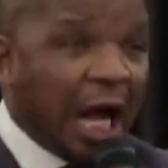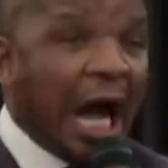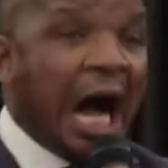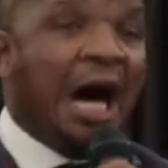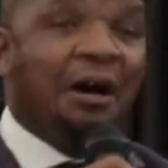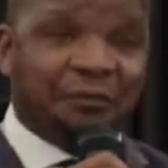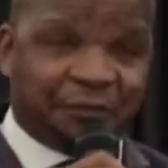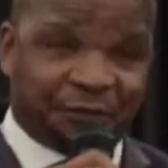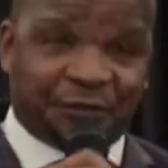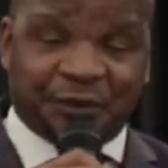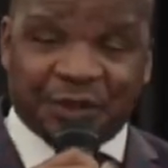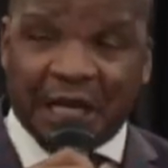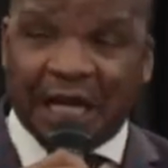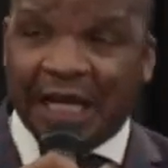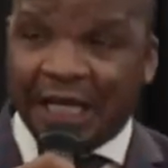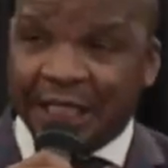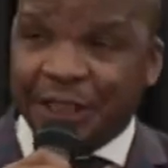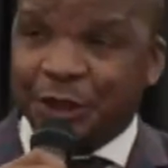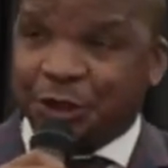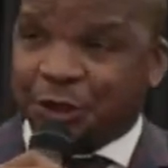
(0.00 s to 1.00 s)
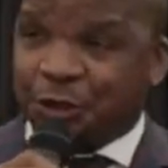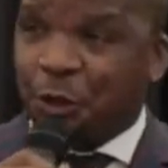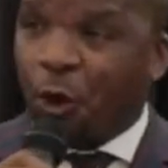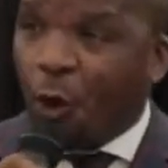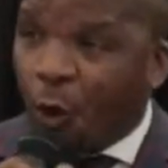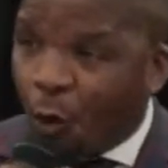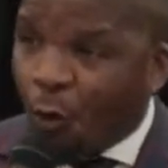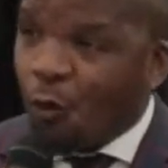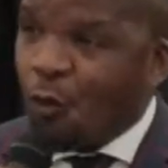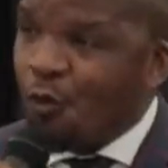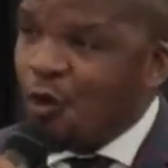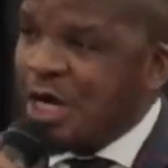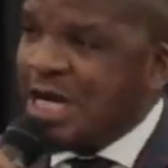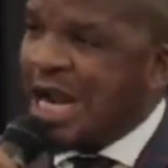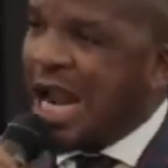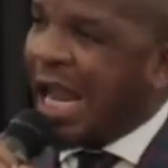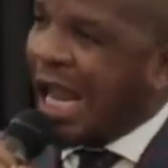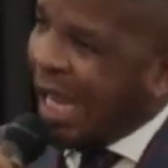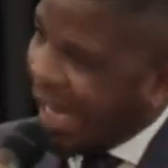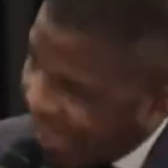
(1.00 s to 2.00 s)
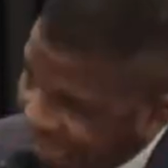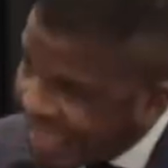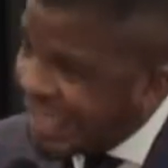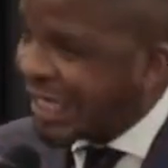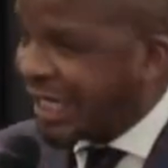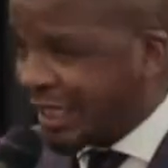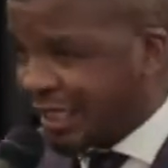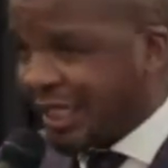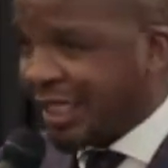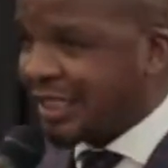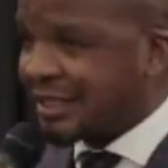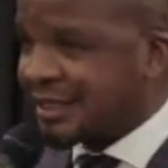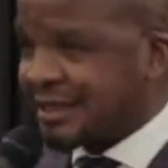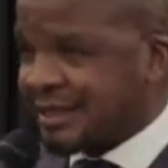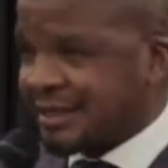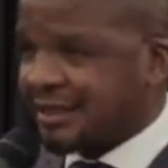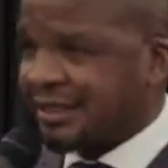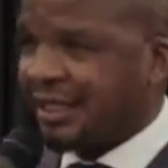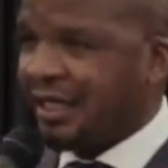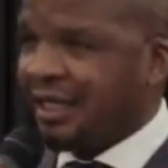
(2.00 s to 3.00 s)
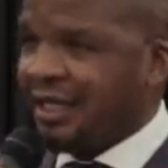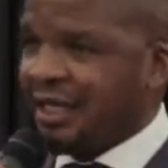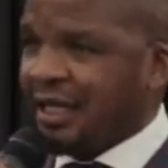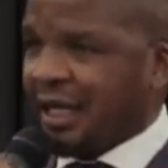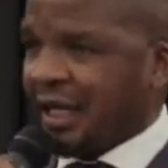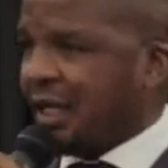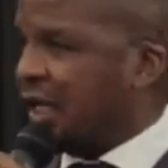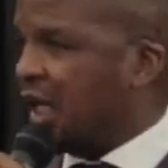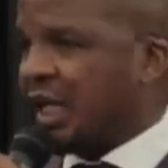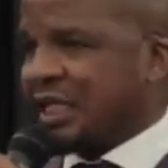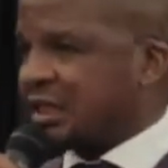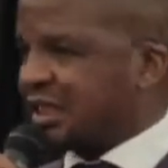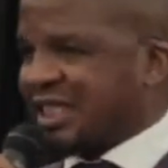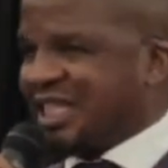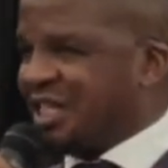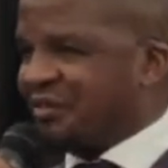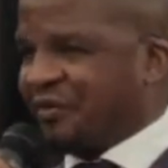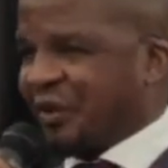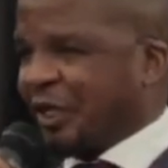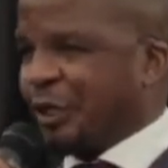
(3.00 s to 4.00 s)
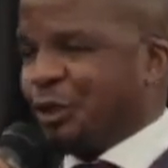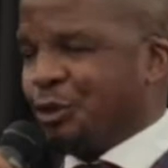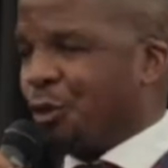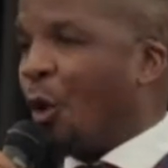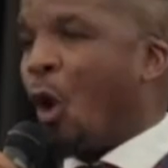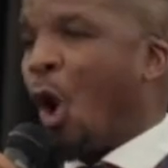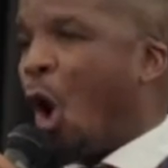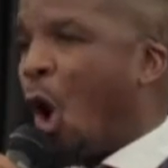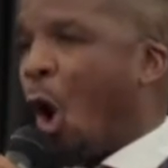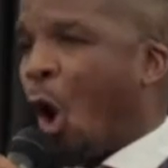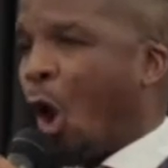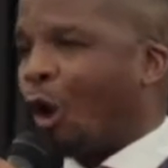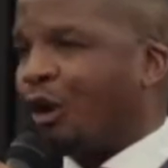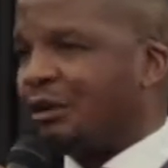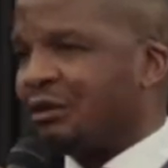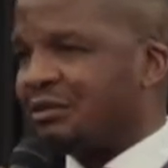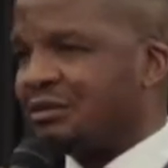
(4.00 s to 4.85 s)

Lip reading: after his own likeness, he has given you all.